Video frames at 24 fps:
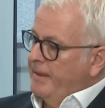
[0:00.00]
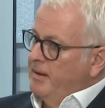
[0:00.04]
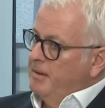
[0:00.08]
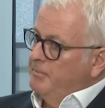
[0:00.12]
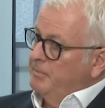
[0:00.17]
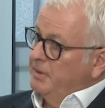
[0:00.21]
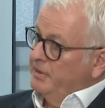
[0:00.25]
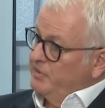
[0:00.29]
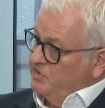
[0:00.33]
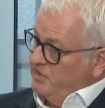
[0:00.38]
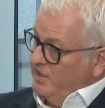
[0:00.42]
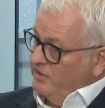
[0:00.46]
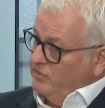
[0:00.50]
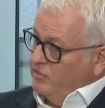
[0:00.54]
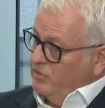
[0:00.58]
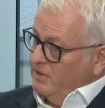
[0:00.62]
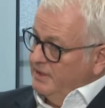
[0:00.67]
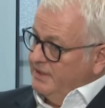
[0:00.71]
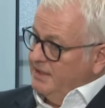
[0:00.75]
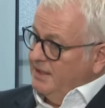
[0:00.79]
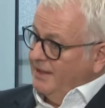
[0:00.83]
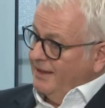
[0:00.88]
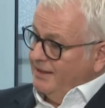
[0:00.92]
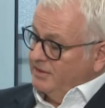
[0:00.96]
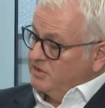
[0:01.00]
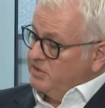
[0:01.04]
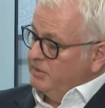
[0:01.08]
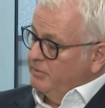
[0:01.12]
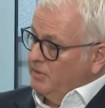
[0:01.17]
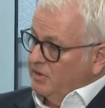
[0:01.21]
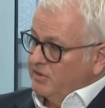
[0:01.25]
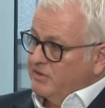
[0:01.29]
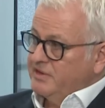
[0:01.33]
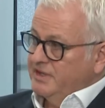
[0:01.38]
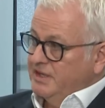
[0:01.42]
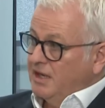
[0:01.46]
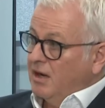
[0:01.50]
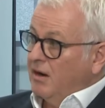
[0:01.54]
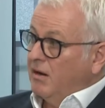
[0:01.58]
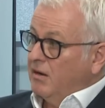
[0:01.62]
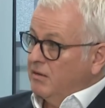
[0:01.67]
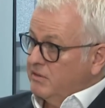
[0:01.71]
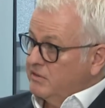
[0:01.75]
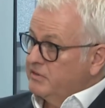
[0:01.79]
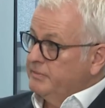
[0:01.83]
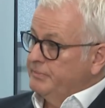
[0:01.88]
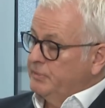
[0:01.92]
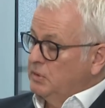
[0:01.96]
But generally, HMRC
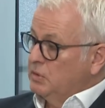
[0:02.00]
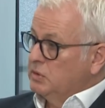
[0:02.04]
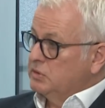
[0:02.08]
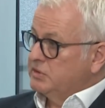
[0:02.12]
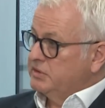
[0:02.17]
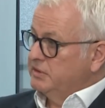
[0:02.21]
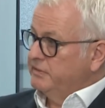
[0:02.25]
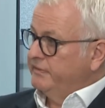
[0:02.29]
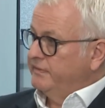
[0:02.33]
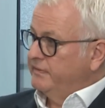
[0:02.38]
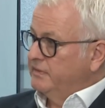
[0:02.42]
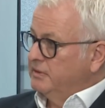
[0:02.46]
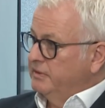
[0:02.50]
are supportive